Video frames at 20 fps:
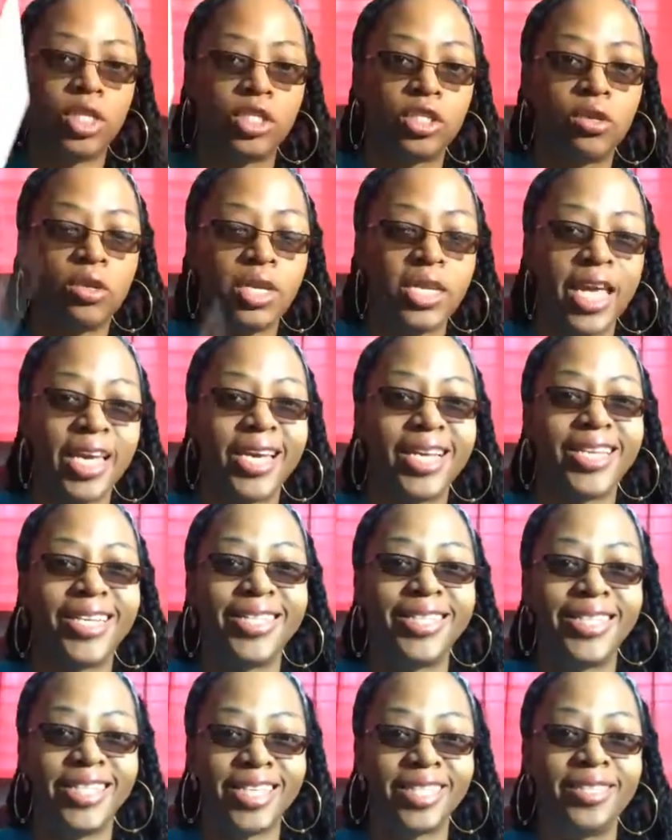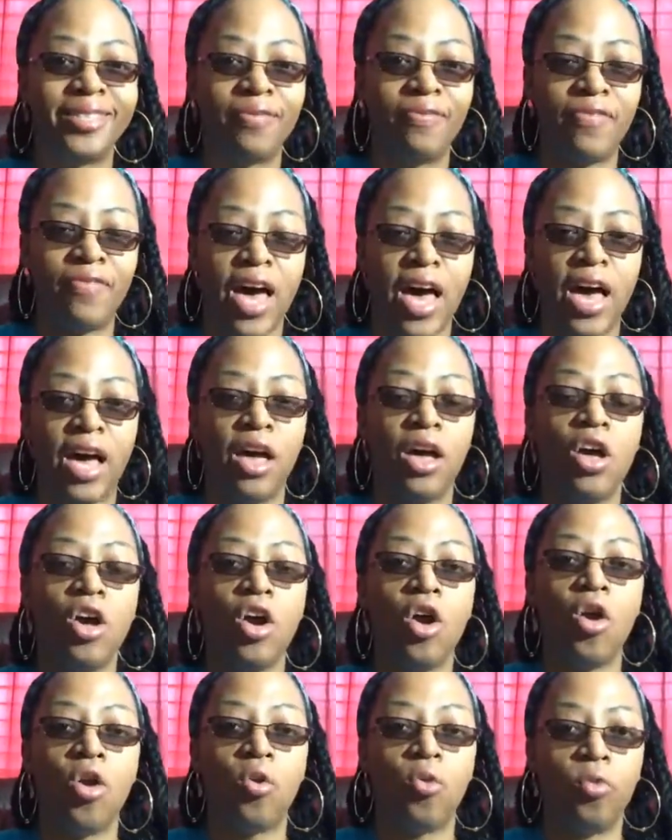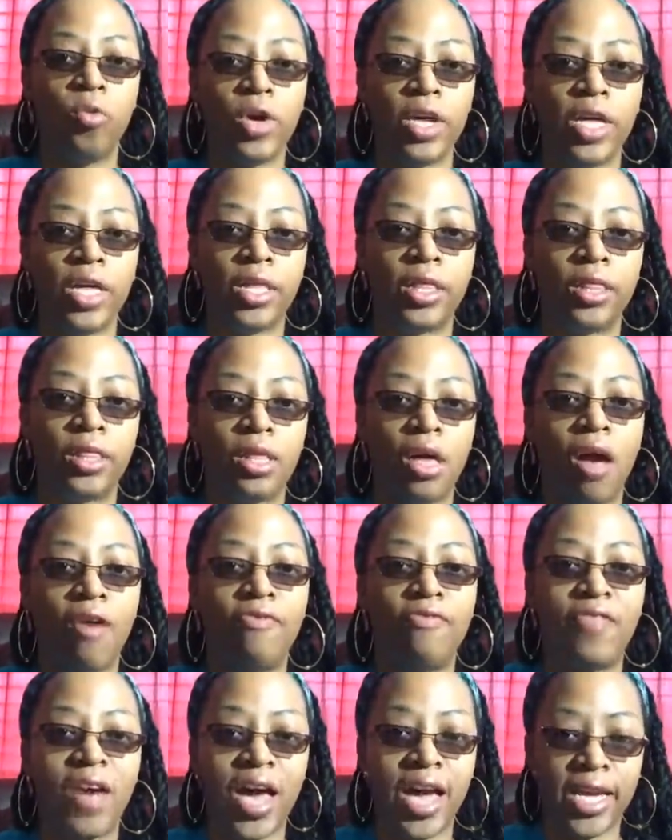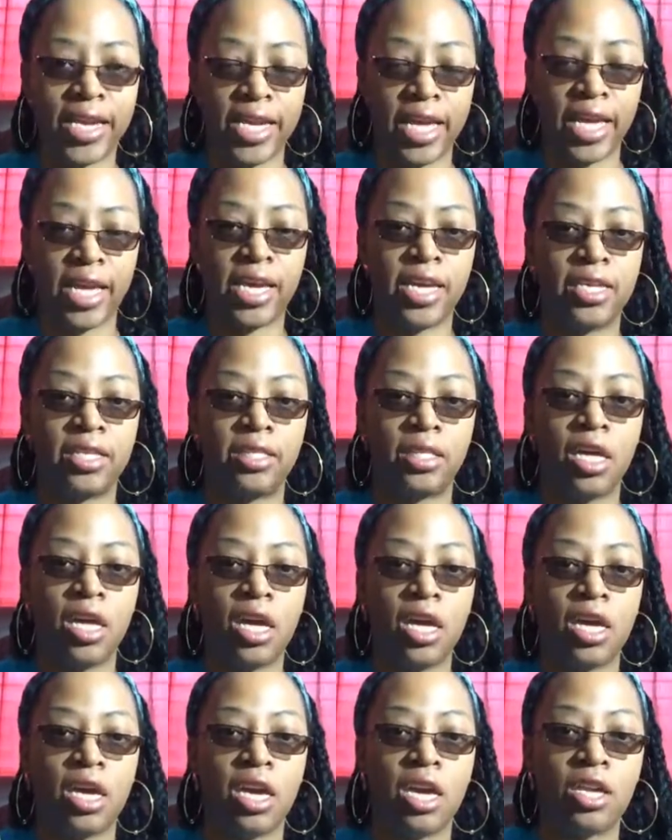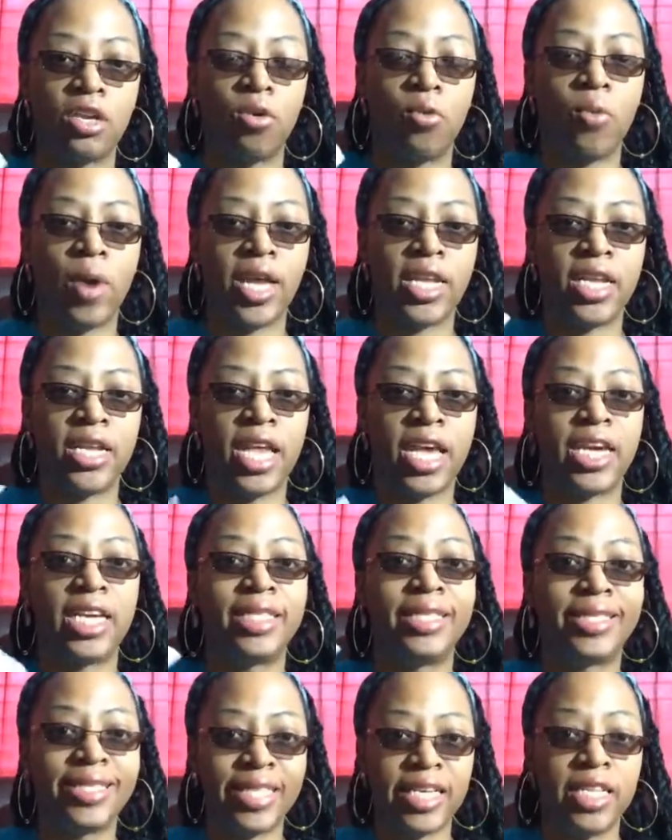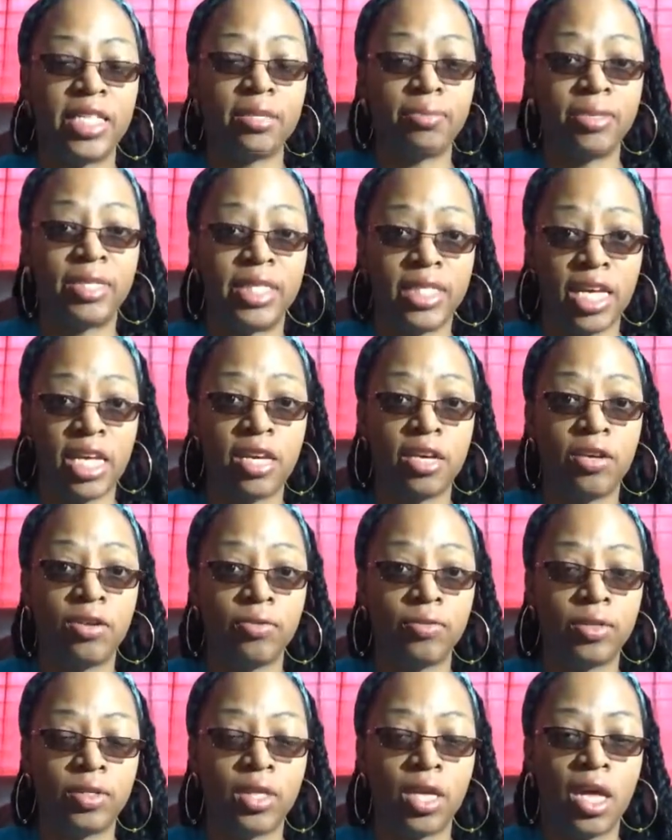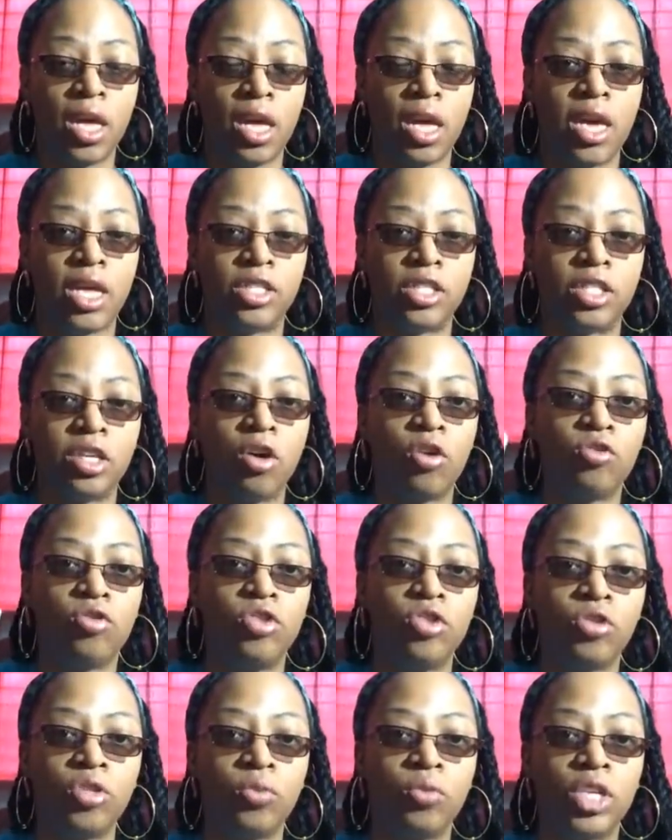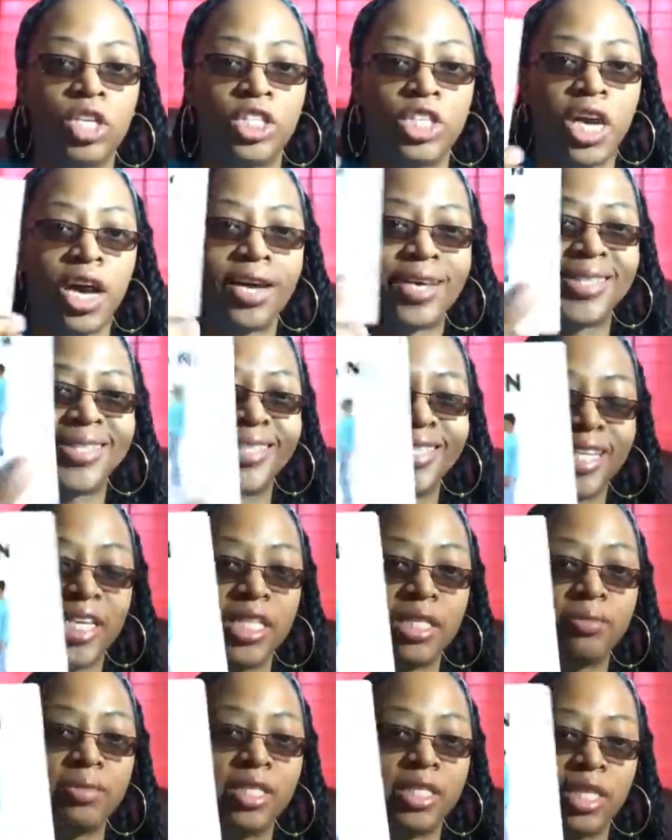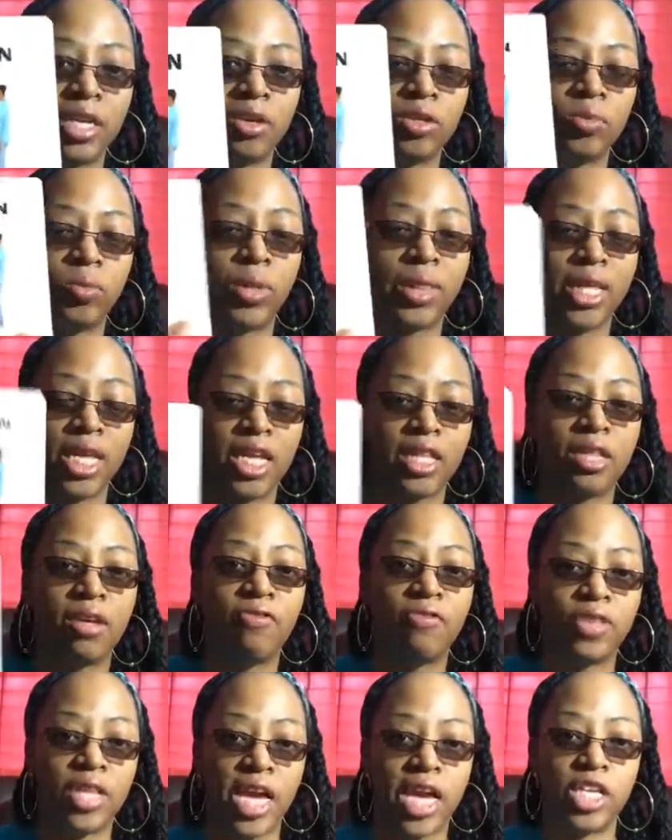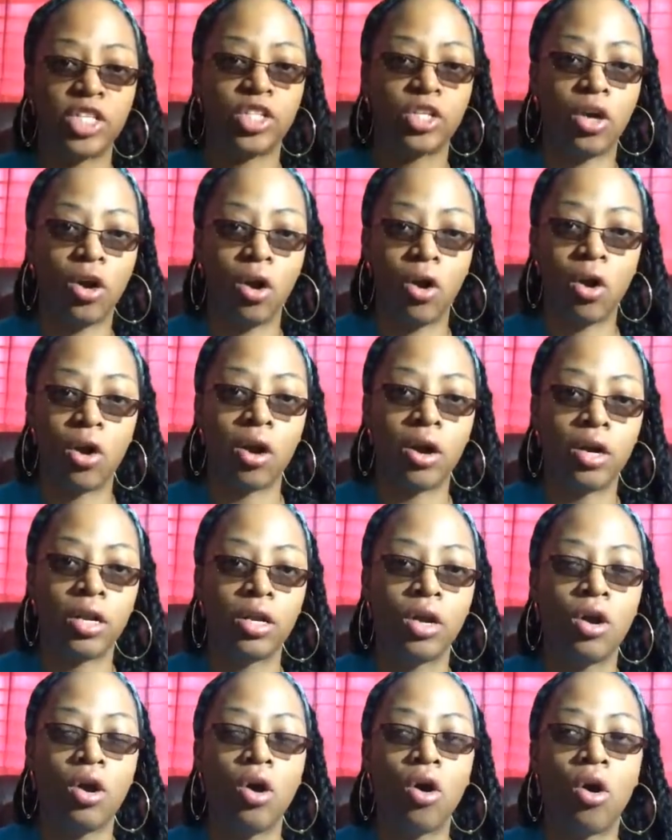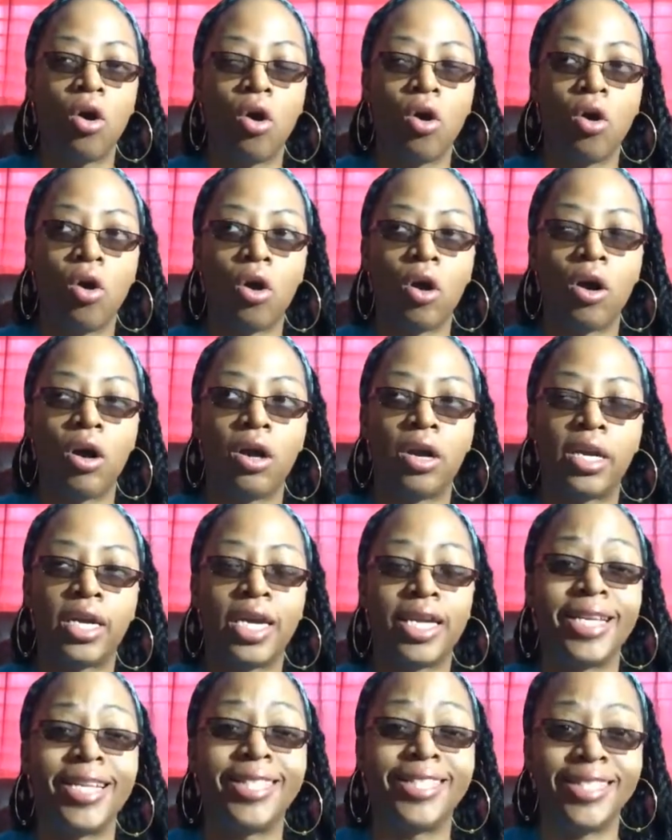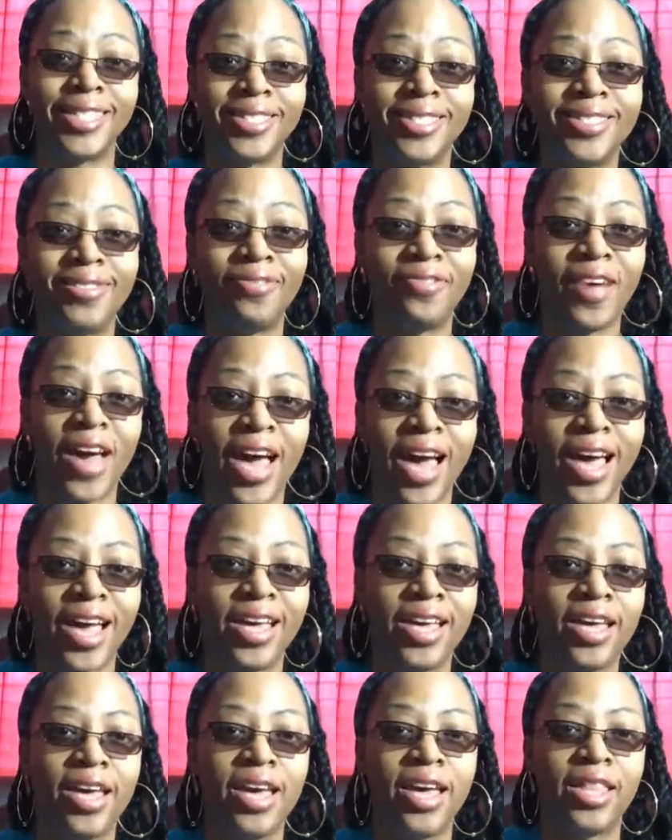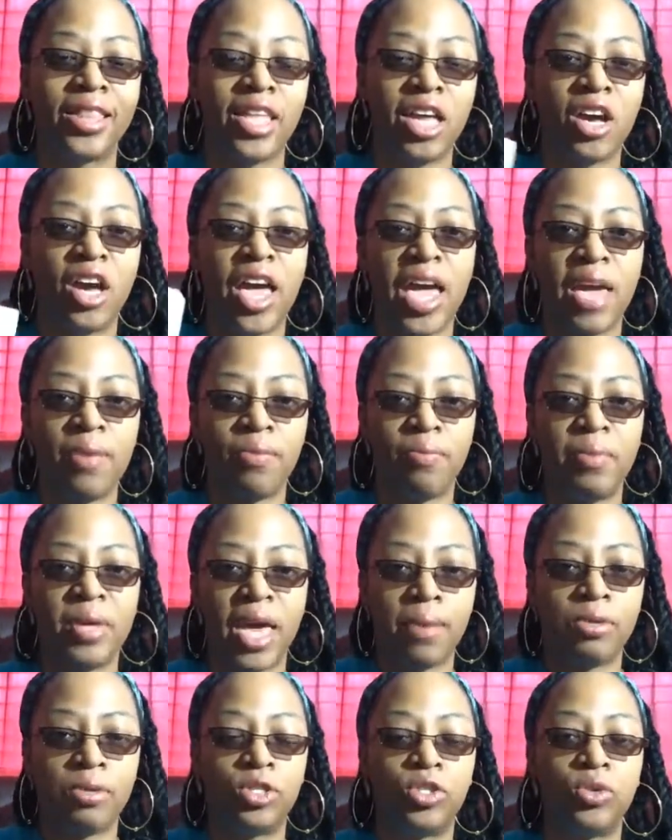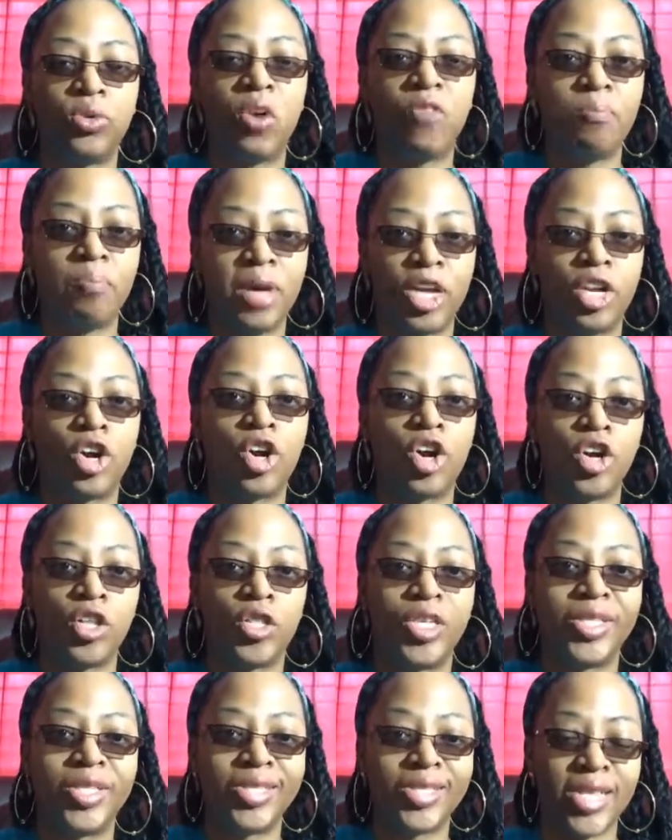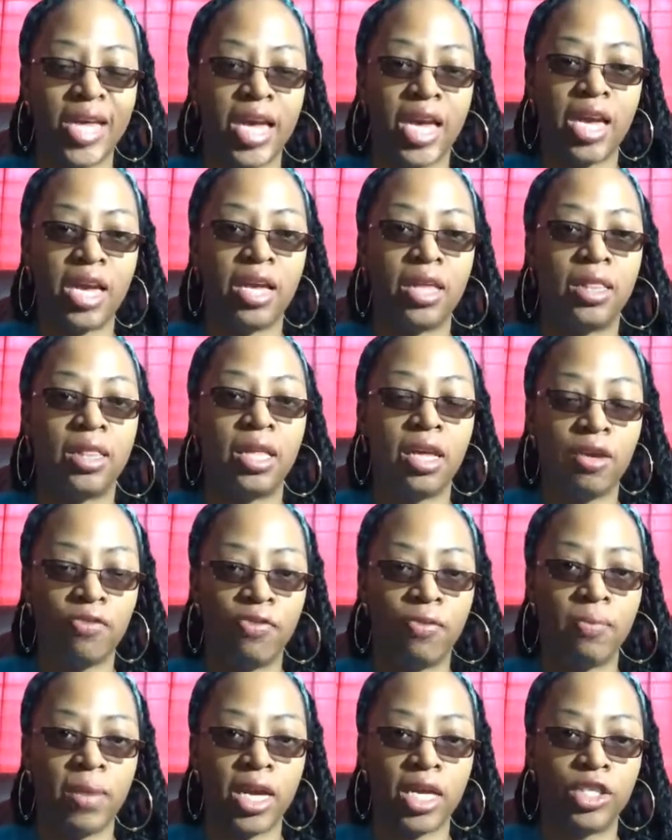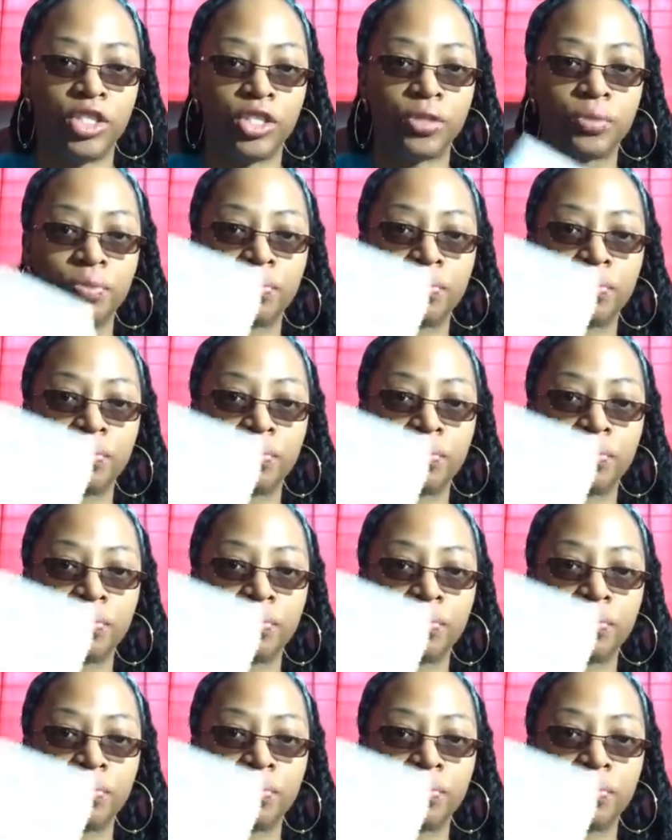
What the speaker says: so that they can identify with finance in a way that they can see themselves. And so usually when a child can see themselves within a flashcard or can identify, they'll be able to better understand the information.